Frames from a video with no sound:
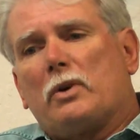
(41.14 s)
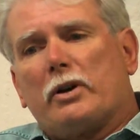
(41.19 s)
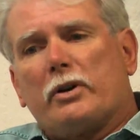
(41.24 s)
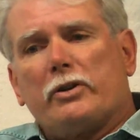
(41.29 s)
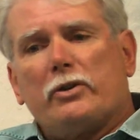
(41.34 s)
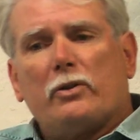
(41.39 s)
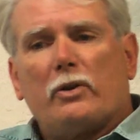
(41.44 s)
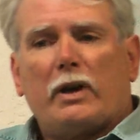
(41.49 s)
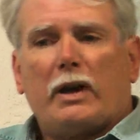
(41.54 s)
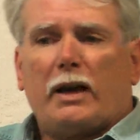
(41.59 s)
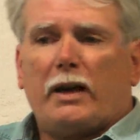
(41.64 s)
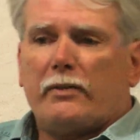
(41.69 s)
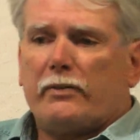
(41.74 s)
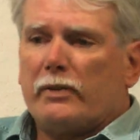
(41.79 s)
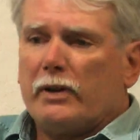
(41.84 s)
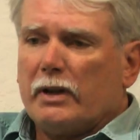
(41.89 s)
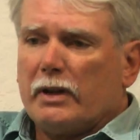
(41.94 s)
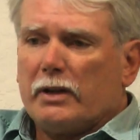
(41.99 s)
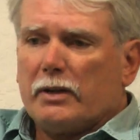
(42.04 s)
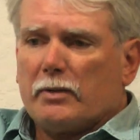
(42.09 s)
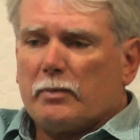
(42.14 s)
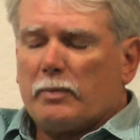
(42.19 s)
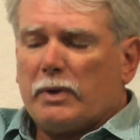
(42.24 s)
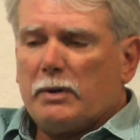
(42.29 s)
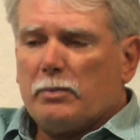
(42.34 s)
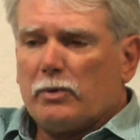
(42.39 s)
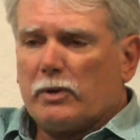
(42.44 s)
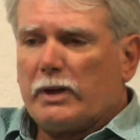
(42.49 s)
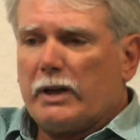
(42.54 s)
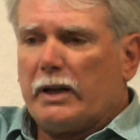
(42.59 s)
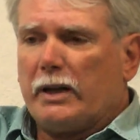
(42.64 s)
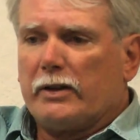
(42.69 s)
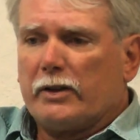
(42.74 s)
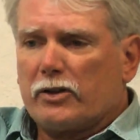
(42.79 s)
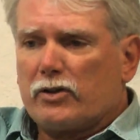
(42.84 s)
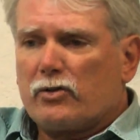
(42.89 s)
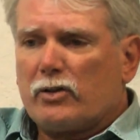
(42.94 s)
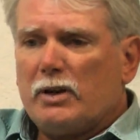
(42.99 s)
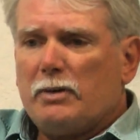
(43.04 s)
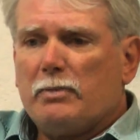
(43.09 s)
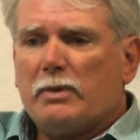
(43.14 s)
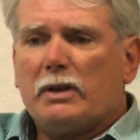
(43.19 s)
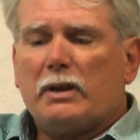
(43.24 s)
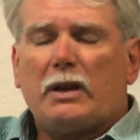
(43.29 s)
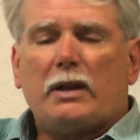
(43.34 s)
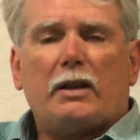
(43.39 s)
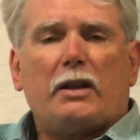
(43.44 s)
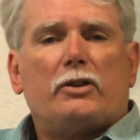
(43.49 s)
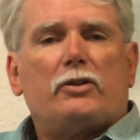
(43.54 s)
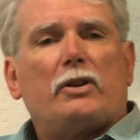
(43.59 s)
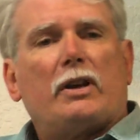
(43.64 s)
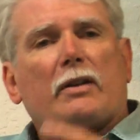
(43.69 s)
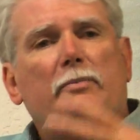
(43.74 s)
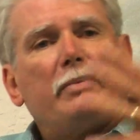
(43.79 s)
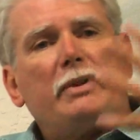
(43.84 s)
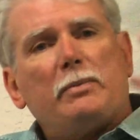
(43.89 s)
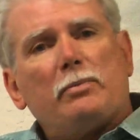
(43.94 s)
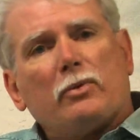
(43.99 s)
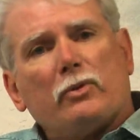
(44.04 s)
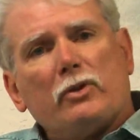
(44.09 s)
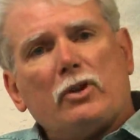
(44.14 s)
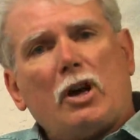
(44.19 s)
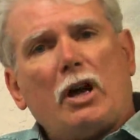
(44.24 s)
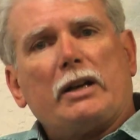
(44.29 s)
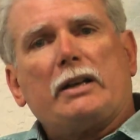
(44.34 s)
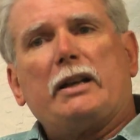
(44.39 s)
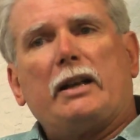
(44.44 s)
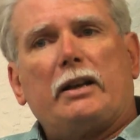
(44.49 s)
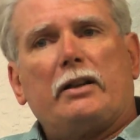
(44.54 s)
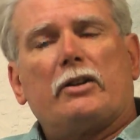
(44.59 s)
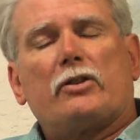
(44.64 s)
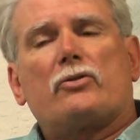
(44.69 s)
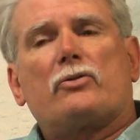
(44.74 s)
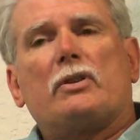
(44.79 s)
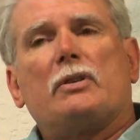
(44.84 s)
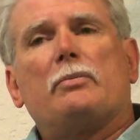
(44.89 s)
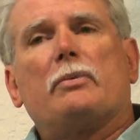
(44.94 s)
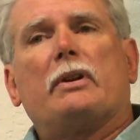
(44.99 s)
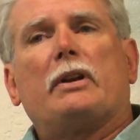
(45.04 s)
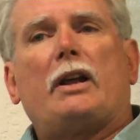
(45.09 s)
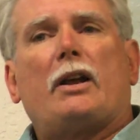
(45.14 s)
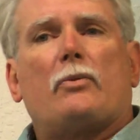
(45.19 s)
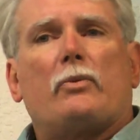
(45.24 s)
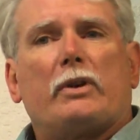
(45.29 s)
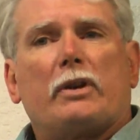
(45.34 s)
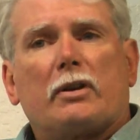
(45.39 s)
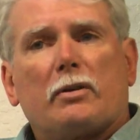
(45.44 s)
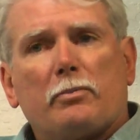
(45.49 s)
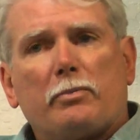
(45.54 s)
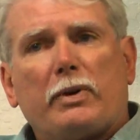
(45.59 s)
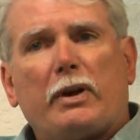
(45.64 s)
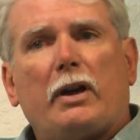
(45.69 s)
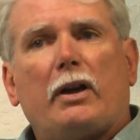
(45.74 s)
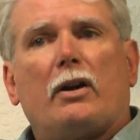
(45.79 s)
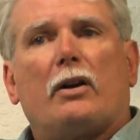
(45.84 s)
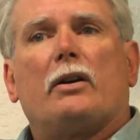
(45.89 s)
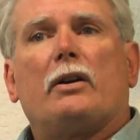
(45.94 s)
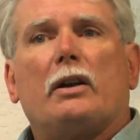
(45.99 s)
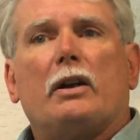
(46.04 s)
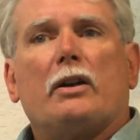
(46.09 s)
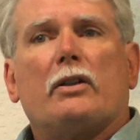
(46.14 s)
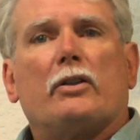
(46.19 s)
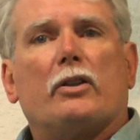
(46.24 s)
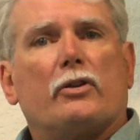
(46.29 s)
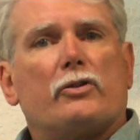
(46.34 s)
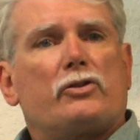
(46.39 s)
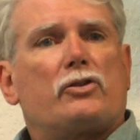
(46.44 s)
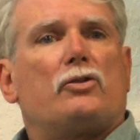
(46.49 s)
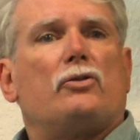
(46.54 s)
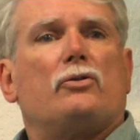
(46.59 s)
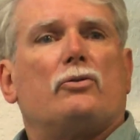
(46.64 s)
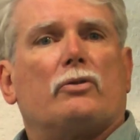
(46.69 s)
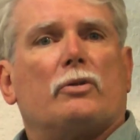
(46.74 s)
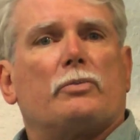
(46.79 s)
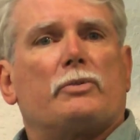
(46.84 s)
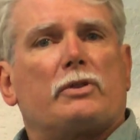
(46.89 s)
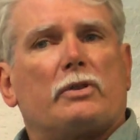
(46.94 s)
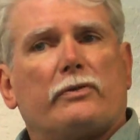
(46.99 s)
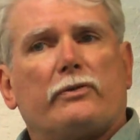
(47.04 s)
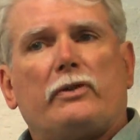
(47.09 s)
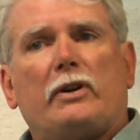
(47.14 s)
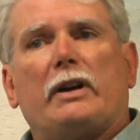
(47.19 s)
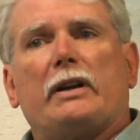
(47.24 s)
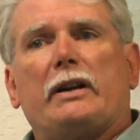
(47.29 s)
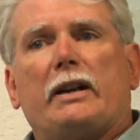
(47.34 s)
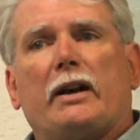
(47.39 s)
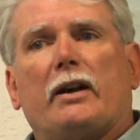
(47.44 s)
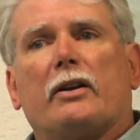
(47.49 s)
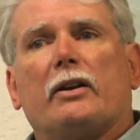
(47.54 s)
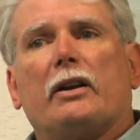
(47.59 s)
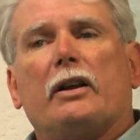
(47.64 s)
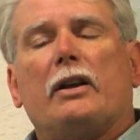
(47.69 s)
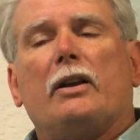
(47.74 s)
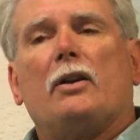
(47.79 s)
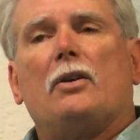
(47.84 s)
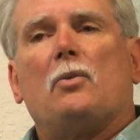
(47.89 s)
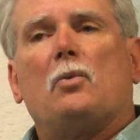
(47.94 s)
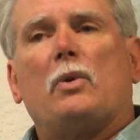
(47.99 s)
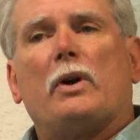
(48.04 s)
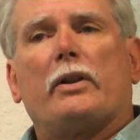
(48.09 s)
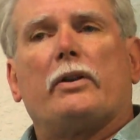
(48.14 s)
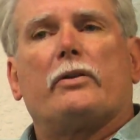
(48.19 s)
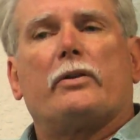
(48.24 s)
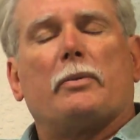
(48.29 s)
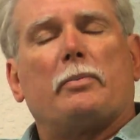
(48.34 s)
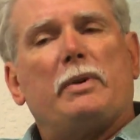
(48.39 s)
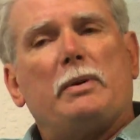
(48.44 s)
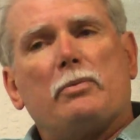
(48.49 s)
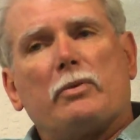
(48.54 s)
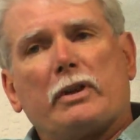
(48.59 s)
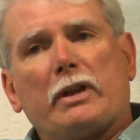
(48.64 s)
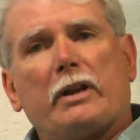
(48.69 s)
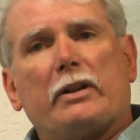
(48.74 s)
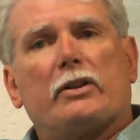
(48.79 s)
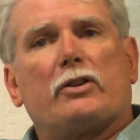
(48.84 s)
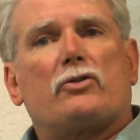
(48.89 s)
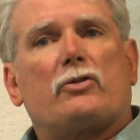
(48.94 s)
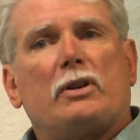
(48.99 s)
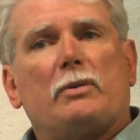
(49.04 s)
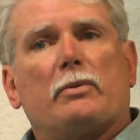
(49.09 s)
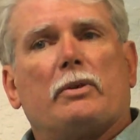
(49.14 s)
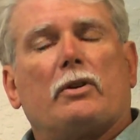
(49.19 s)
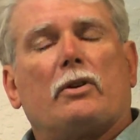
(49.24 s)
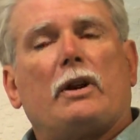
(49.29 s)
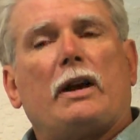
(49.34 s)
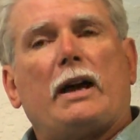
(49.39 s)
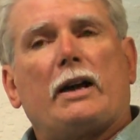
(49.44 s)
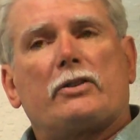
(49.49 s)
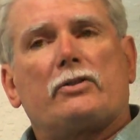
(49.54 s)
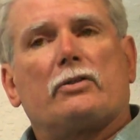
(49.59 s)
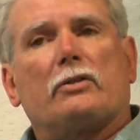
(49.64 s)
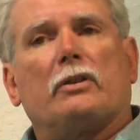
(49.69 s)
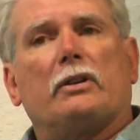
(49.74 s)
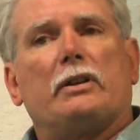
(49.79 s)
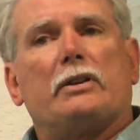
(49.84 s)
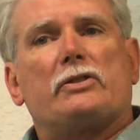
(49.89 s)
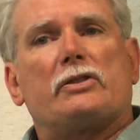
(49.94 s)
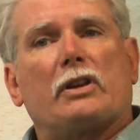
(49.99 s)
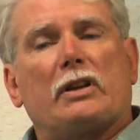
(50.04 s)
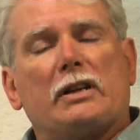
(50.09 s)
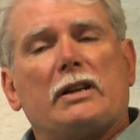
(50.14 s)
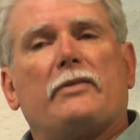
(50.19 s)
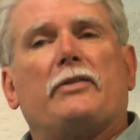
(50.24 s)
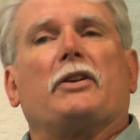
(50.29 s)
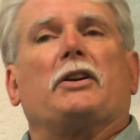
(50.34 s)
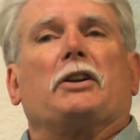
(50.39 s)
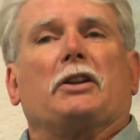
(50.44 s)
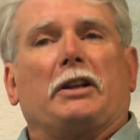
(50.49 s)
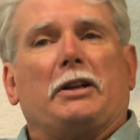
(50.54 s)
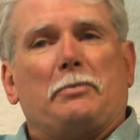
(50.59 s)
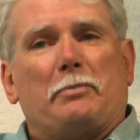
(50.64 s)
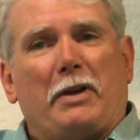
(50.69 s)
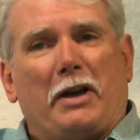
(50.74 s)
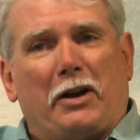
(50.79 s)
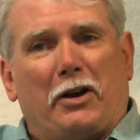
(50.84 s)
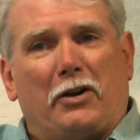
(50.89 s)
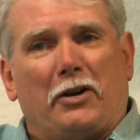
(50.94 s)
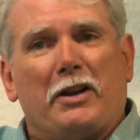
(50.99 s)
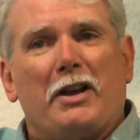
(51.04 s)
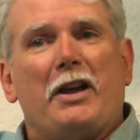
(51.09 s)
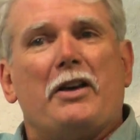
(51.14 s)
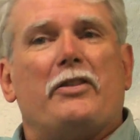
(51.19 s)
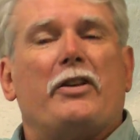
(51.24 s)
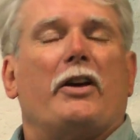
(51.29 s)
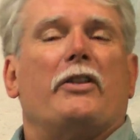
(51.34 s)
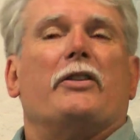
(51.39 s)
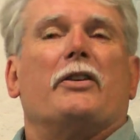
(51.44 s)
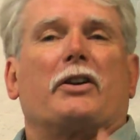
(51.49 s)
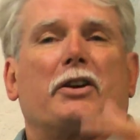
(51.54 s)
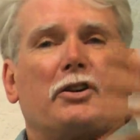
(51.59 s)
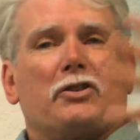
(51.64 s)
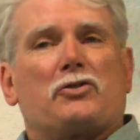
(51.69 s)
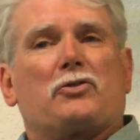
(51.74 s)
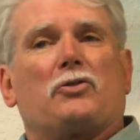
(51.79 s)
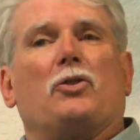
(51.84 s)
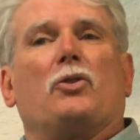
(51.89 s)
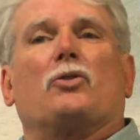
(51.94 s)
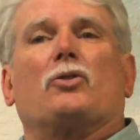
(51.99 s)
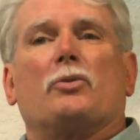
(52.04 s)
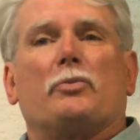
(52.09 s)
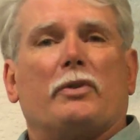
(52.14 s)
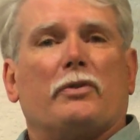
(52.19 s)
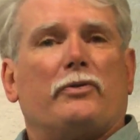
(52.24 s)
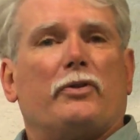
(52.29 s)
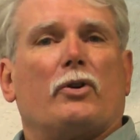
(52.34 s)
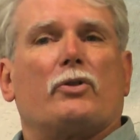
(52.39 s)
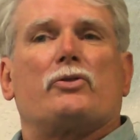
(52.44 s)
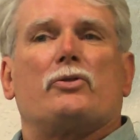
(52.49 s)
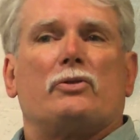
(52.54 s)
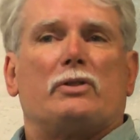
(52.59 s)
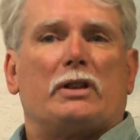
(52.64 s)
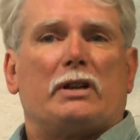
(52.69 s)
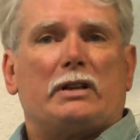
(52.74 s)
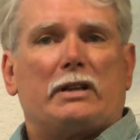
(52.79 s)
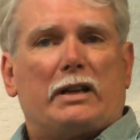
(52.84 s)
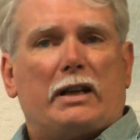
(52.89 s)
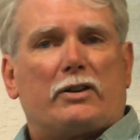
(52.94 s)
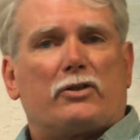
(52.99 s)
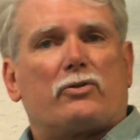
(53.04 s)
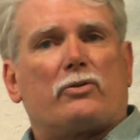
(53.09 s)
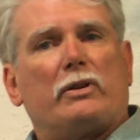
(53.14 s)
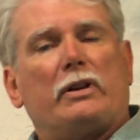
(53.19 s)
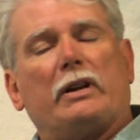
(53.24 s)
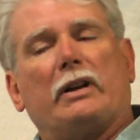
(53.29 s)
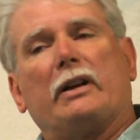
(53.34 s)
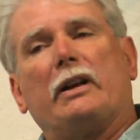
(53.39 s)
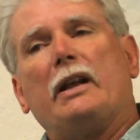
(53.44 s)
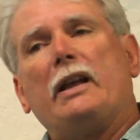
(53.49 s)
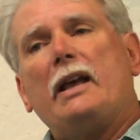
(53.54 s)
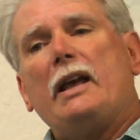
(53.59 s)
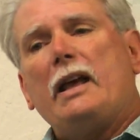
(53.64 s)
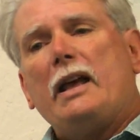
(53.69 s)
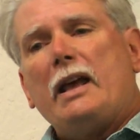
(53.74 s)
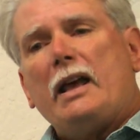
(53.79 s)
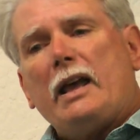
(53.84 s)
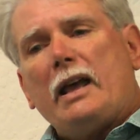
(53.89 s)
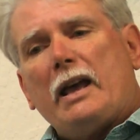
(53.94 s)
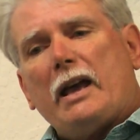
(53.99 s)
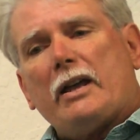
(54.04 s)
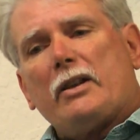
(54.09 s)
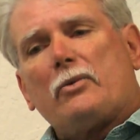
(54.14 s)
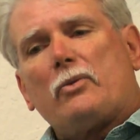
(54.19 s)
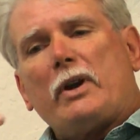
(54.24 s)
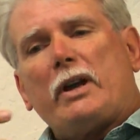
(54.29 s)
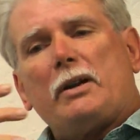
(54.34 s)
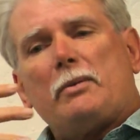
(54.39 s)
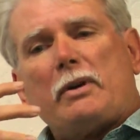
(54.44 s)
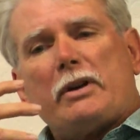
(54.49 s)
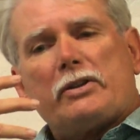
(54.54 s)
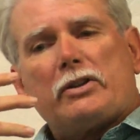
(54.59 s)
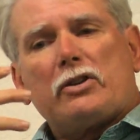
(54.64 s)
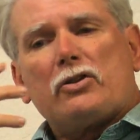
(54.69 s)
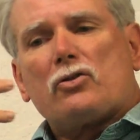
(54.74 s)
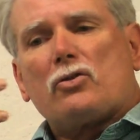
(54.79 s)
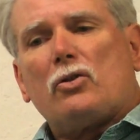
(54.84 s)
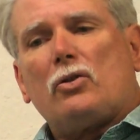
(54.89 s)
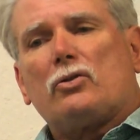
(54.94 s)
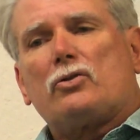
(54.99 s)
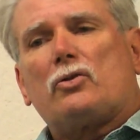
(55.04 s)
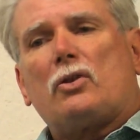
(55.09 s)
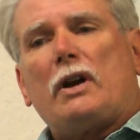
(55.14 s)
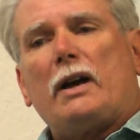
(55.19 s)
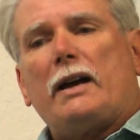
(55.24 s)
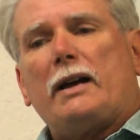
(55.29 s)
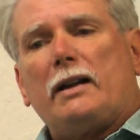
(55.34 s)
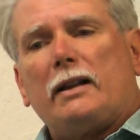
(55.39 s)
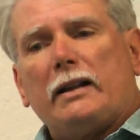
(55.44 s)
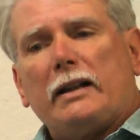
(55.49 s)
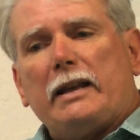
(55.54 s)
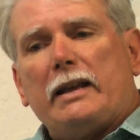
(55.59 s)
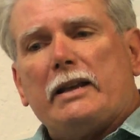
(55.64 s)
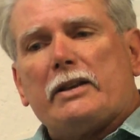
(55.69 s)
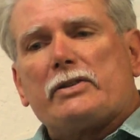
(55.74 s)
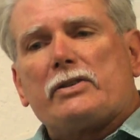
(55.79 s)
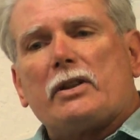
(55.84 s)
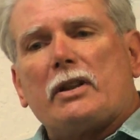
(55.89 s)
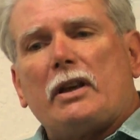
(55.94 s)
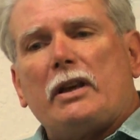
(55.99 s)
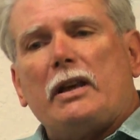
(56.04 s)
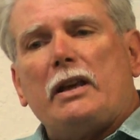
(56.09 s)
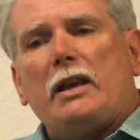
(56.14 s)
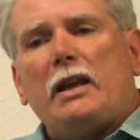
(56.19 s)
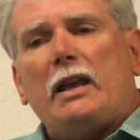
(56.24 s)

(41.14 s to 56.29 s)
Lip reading: where you have people getting the treatment and then you have people not getting the treatment, and we compare those two groups to find out whether the people getting the treatment are actually significantly better than the control group, the folks who didn't get treated. And the randomized controlled trial is